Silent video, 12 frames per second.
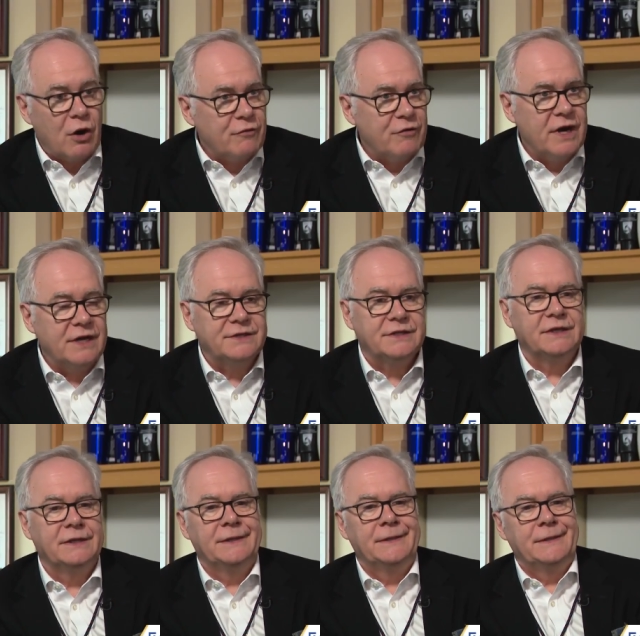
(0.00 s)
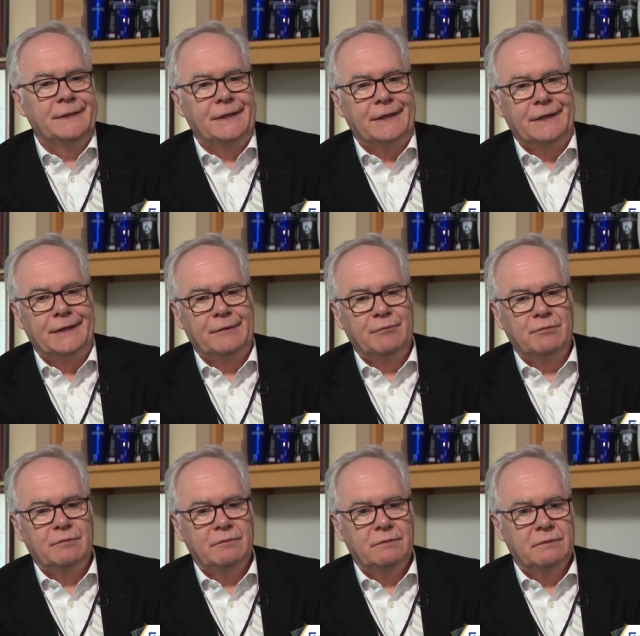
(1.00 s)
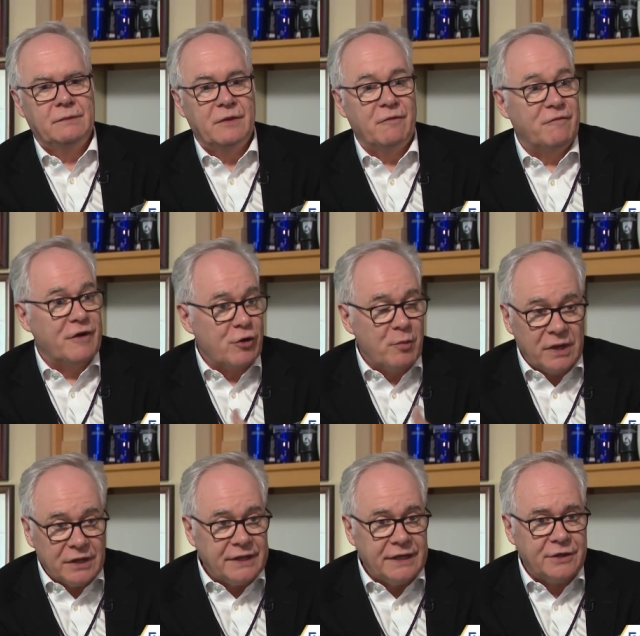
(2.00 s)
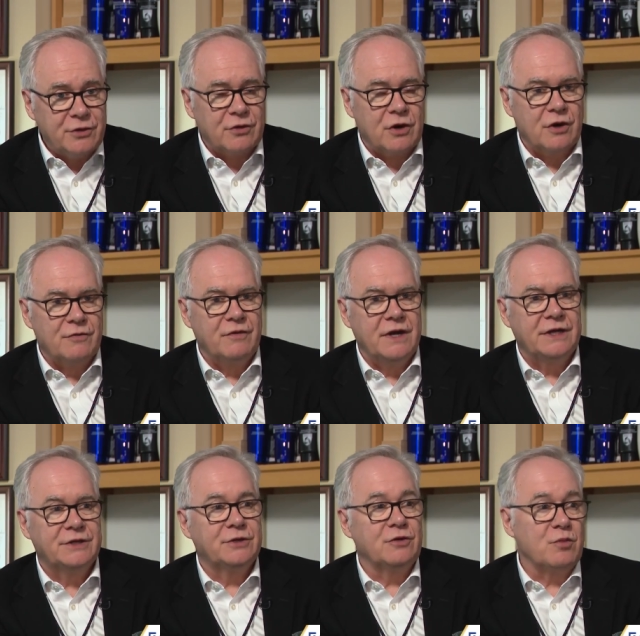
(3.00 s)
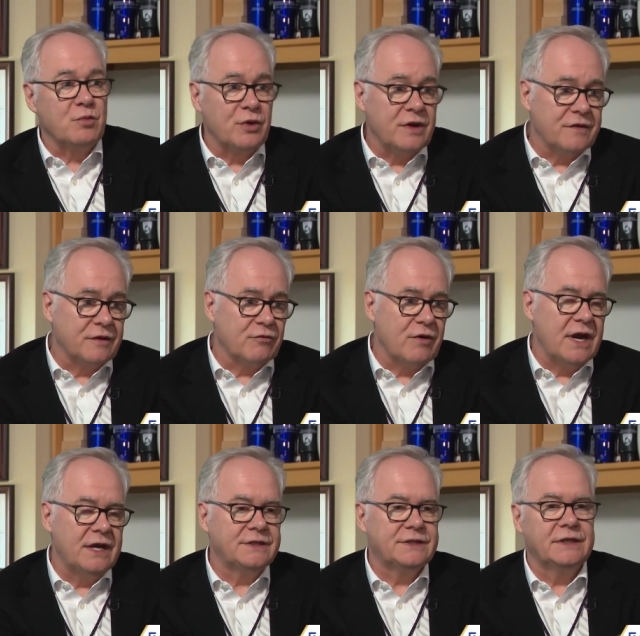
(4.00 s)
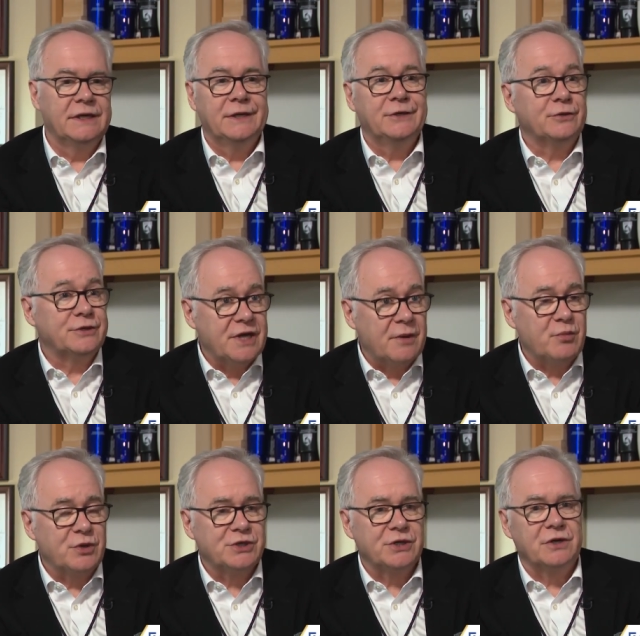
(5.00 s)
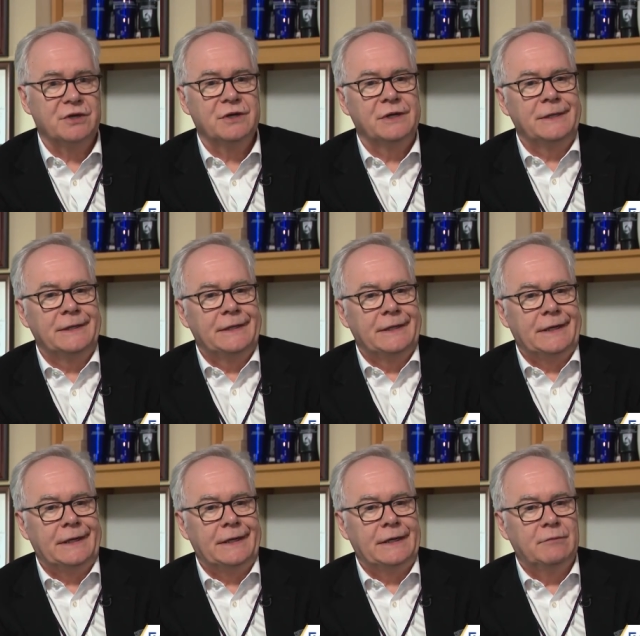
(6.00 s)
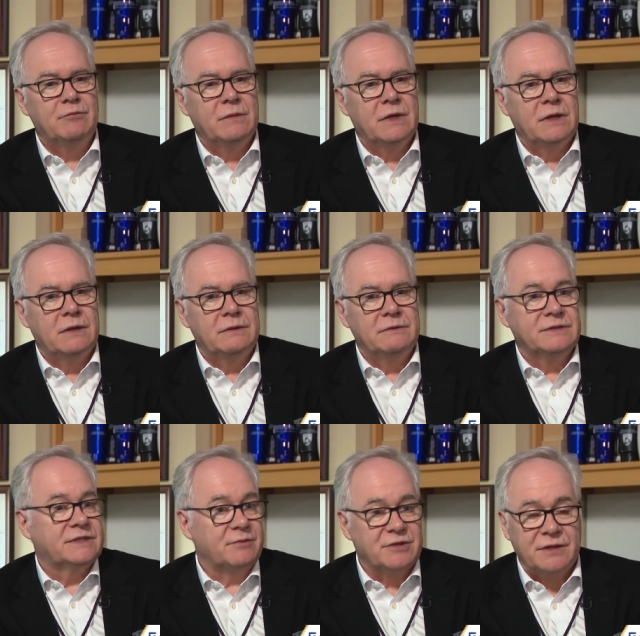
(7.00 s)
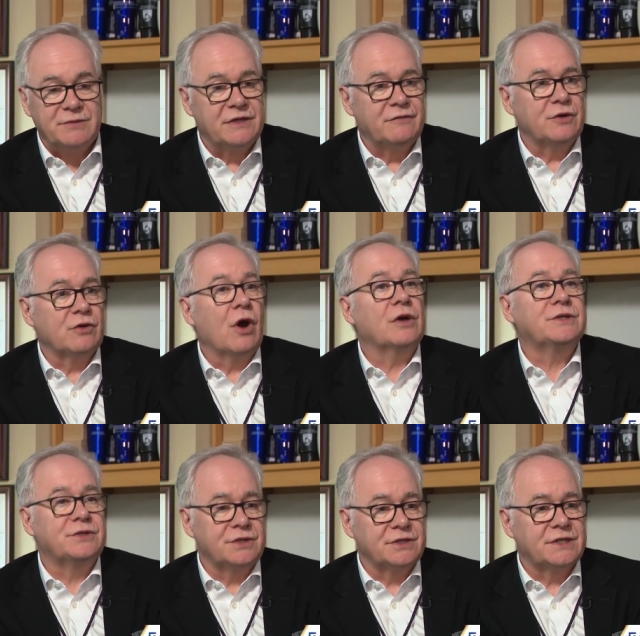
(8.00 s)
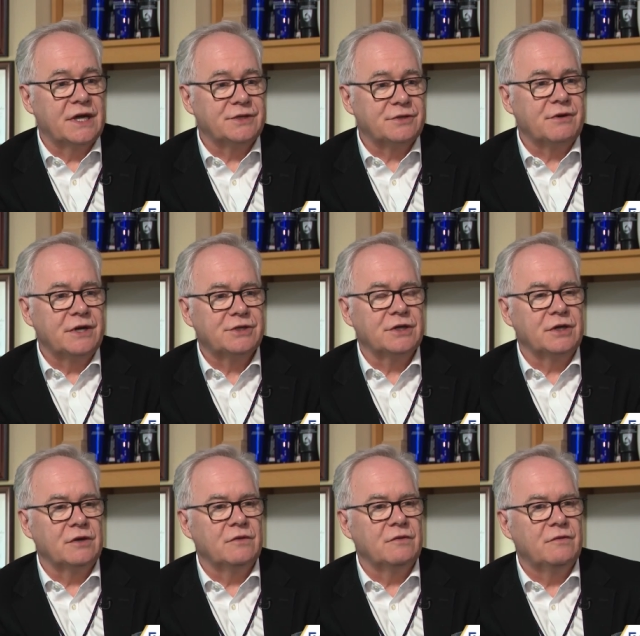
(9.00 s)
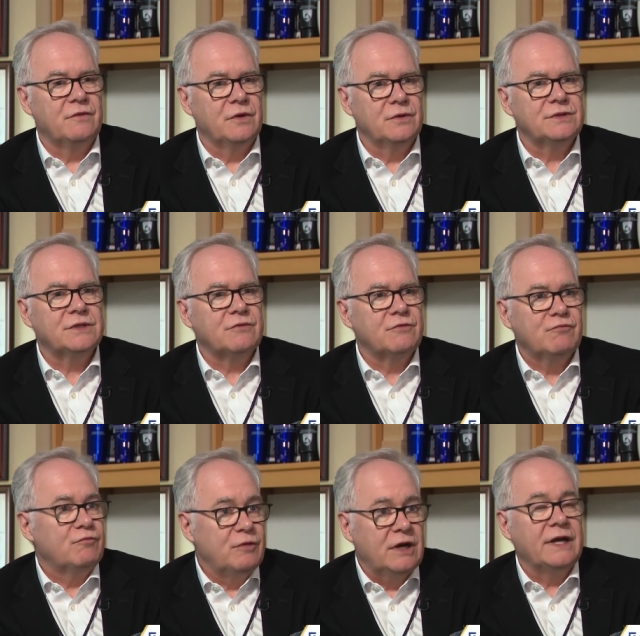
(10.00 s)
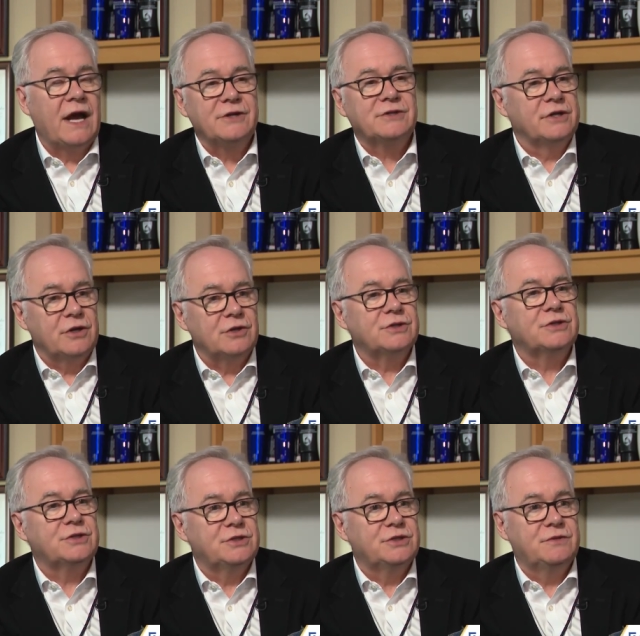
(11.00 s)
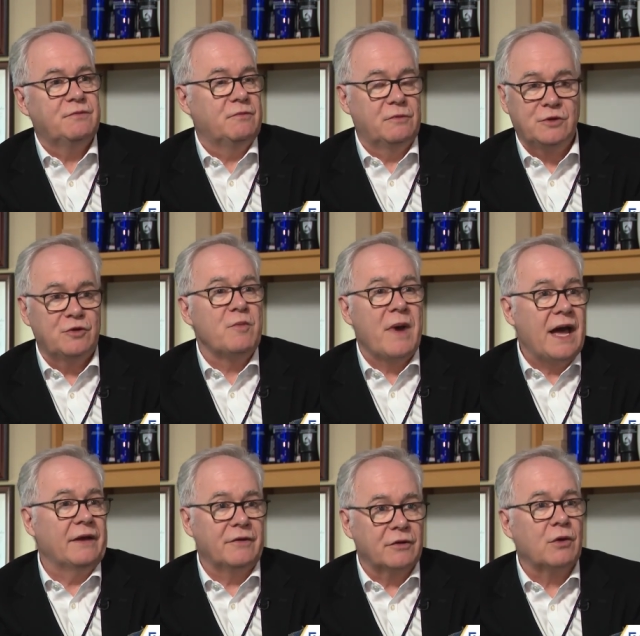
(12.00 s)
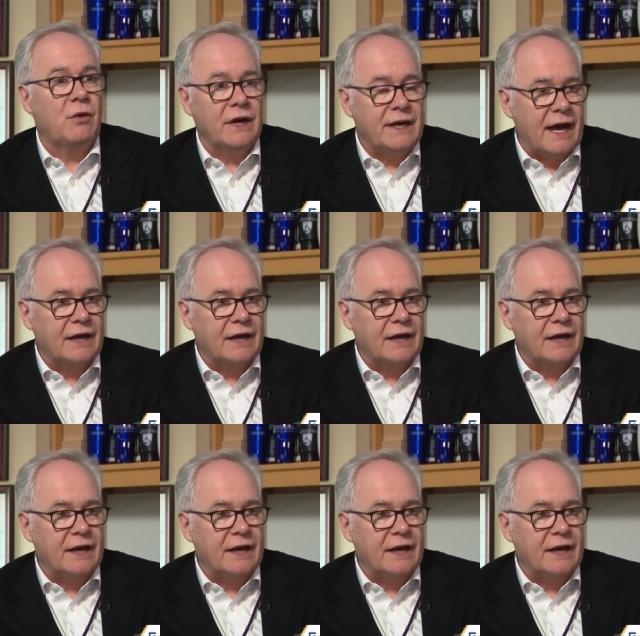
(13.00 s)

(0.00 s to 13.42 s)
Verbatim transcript: Heart rate, um, the variability in your heart rate, your breathing rate, your temperature. Um, sometimes even your oxygen saturation, those are really actually not too bad. They're quite